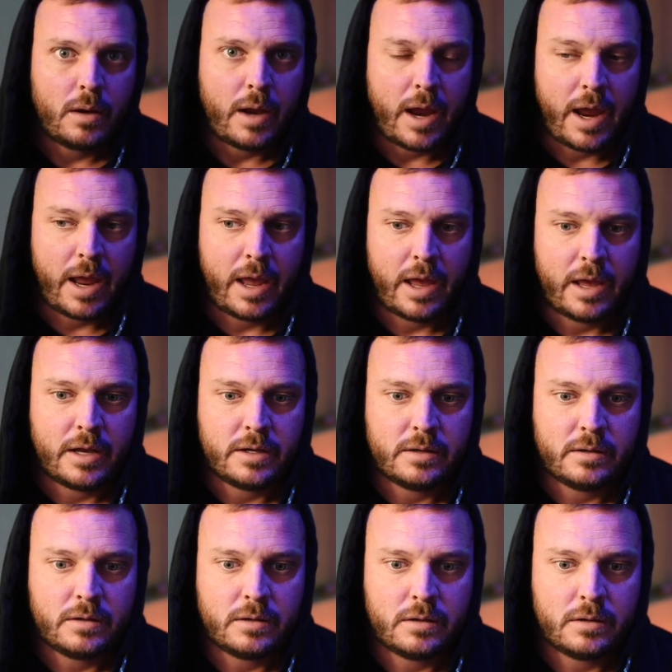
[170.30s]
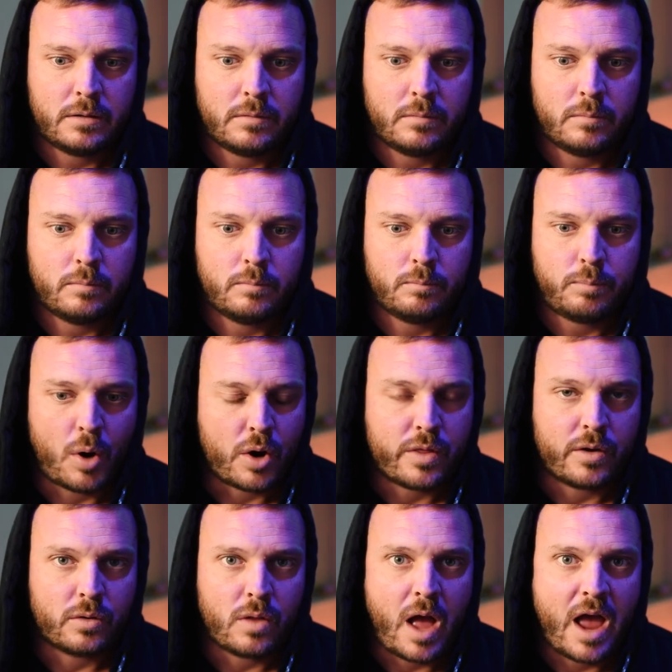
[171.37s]
And part of
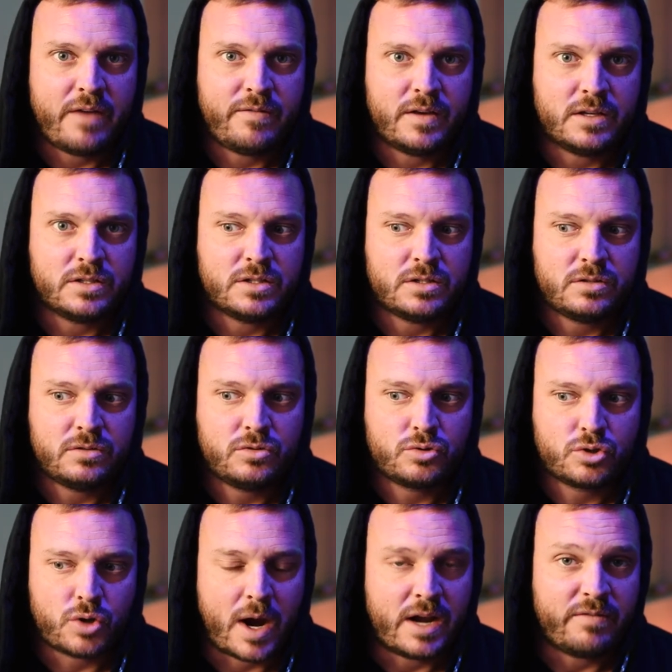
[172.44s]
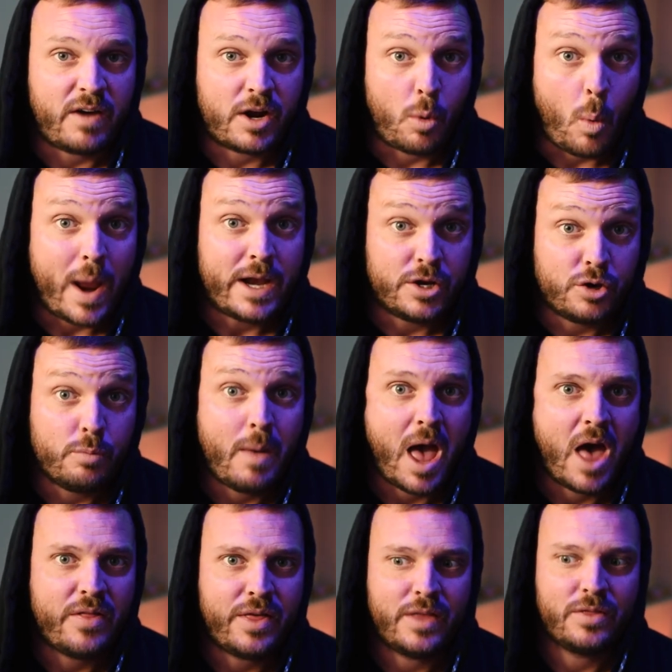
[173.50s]
their life is trying to find a way to do
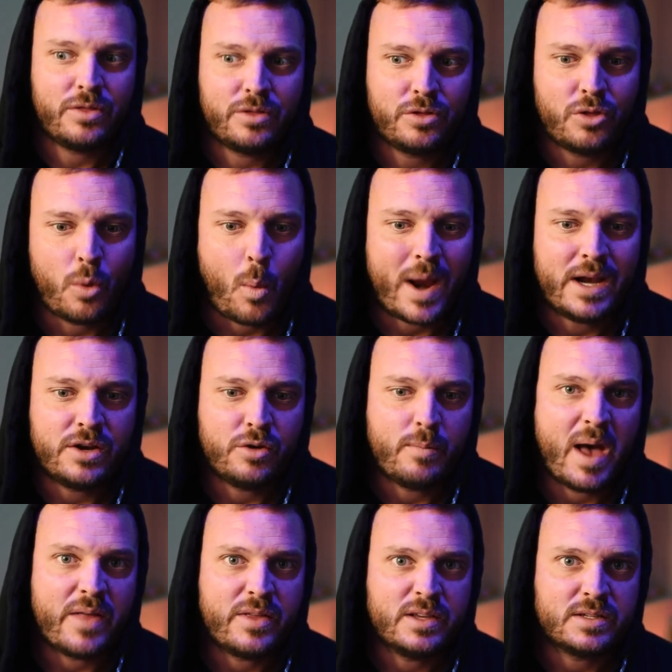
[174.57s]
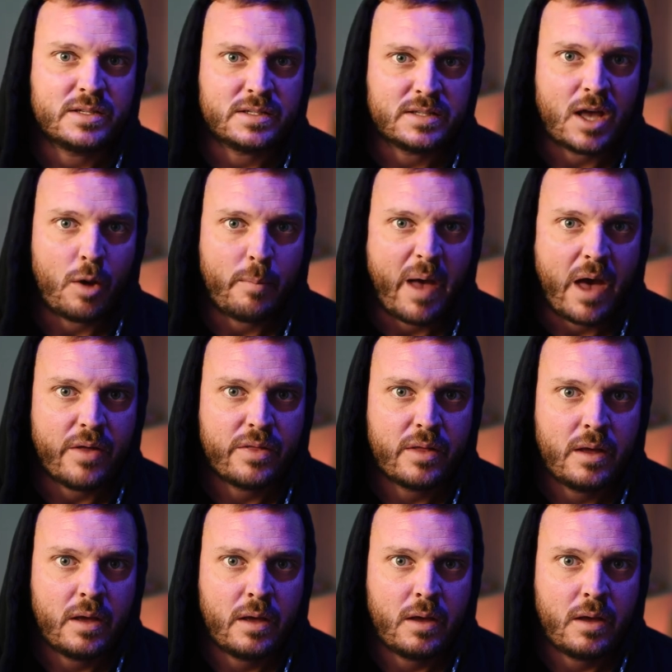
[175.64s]
meth, and the way to do meth is to sell meth.